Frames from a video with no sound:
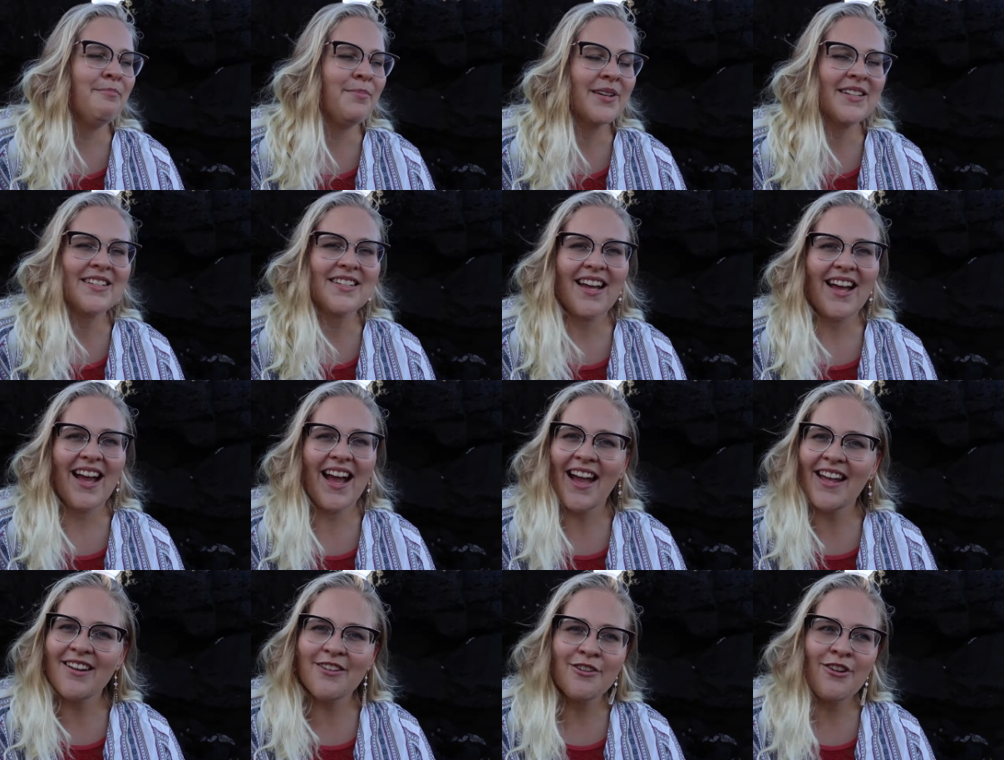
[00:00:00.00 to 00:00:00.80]
but
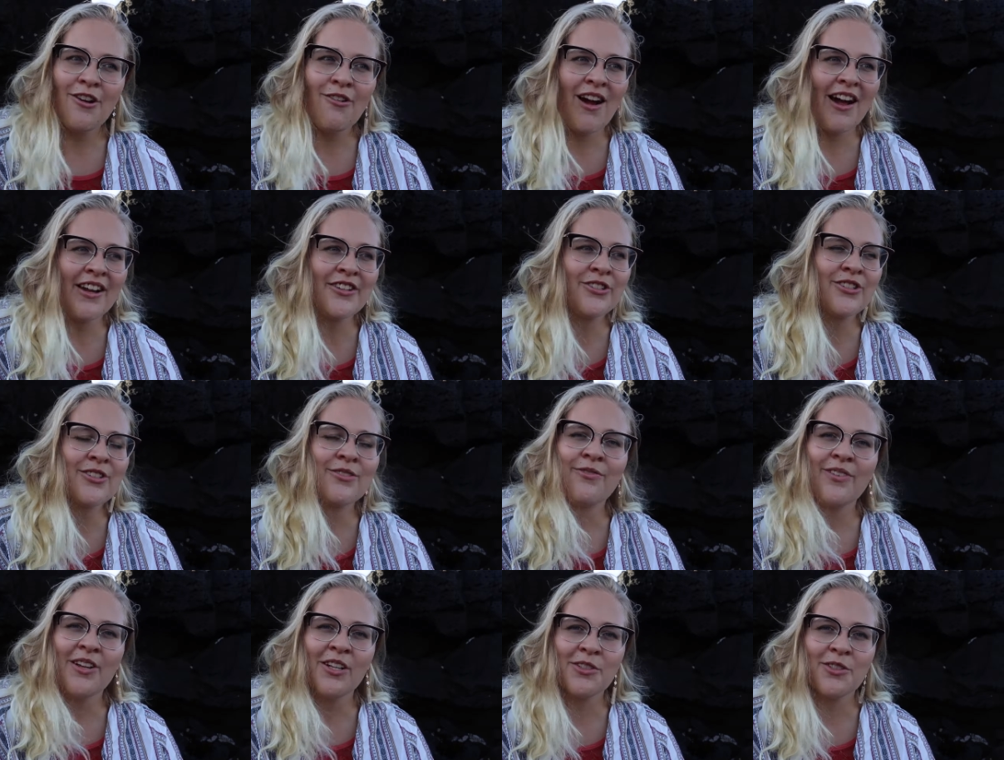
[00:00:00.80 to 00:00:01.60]
I don't know, I just
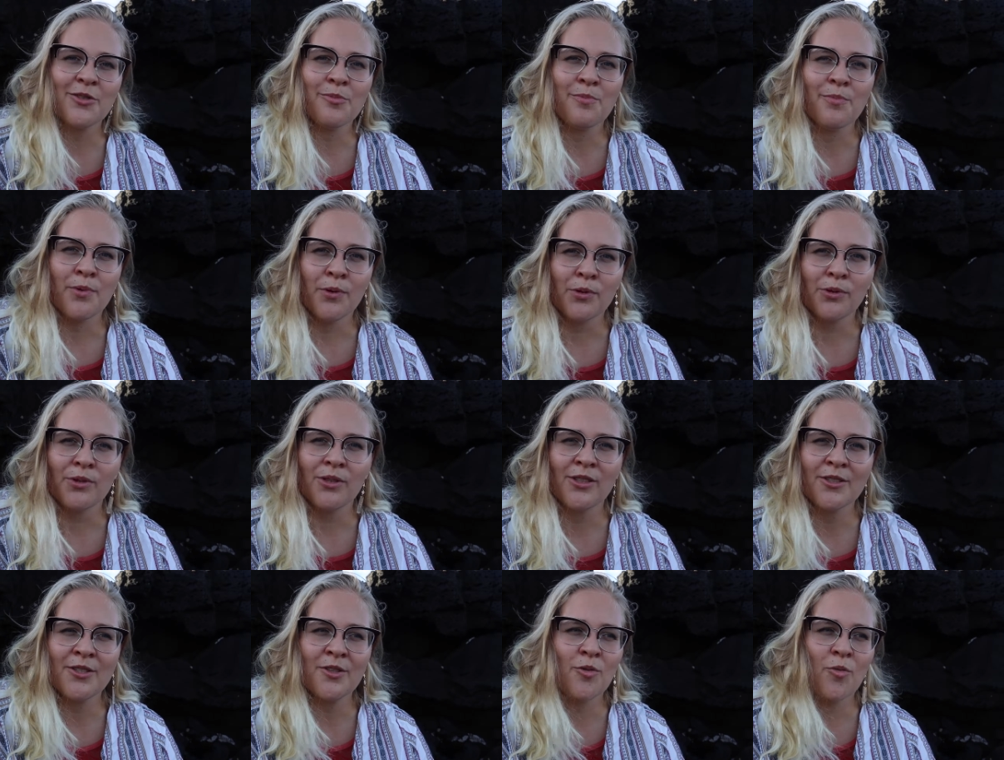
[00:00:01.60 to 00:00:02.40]
felt a
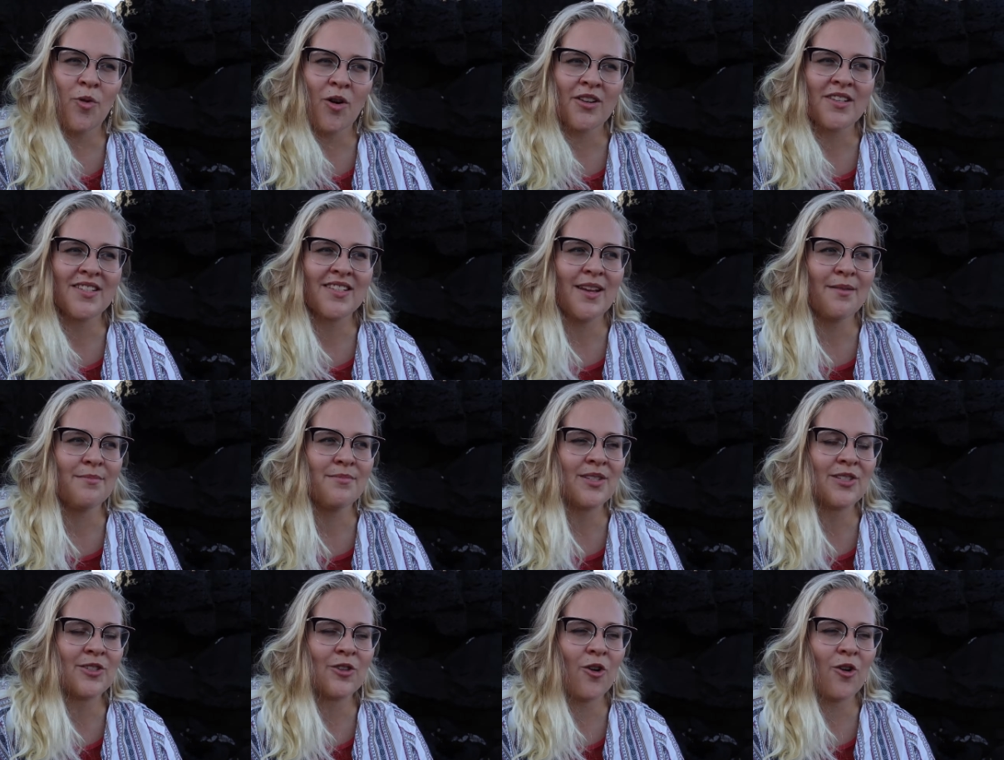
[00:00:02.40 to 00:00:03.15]
pull towards him.